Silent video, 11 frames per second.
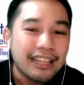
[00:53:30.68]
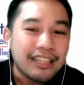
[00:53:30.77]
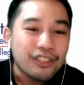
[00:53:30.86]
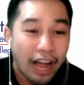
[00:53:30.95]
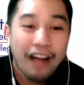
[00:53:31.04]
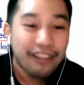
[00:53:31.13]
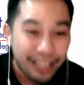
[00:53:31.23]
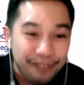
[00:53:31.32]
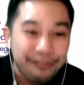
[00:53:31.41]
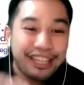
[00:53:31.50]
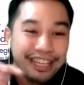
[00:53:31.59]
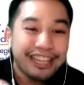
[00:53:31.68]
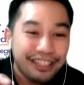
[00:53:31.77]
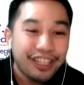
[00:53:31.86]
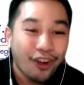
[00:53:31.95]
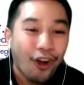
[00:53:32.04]
So how can we
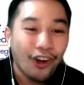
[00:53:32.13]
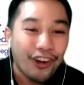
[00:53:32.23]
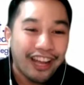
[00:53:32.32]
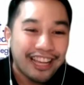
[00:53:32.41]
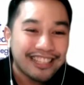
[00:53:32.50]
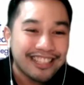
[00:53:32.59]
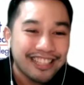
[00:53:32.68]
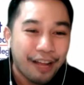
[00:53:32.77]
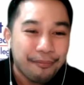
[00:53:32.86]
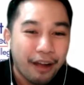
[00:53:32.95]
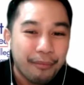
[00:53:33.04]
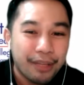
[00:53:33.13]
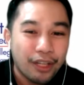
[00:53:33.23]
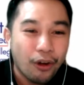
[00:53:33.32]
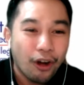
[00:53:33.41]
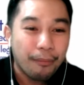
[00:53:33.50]
decolonize this
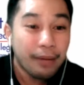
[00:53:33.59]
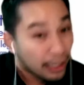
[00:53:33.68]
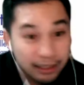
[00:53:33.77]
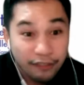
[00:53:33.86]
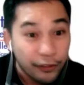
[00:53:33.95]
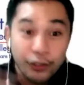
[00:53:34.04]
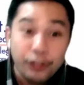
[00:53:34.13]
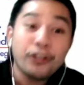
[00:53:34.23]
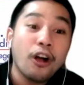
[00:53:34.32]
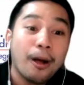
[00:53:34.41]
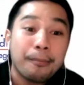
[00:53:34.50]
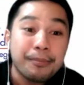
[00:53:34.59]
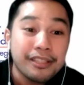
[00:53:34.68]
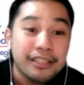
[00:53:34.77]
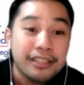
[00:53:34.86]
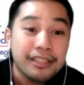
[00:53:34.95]
upcoming COP and the future
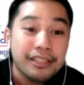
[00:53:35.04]
COPs?